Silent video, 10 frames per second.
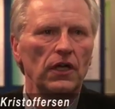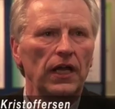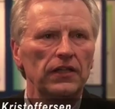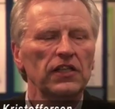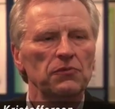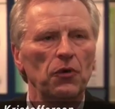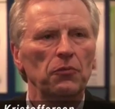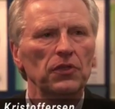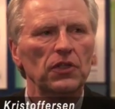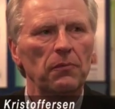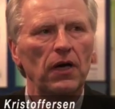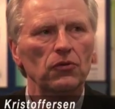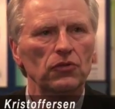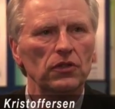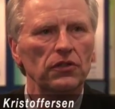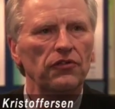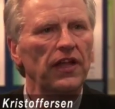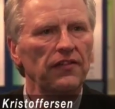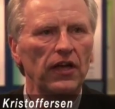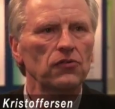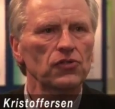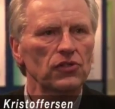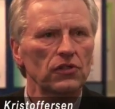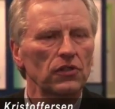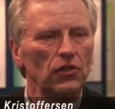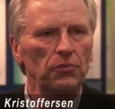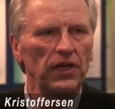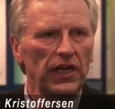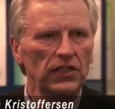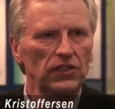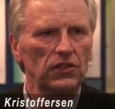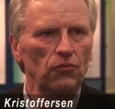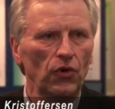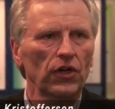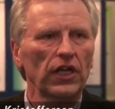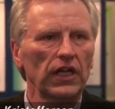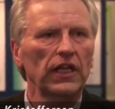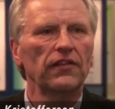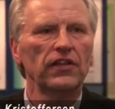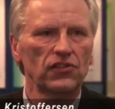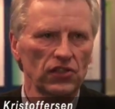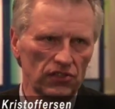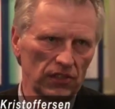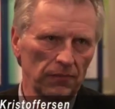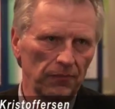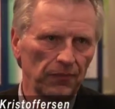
at this moment about uh, 10,000 luminaires working in this system.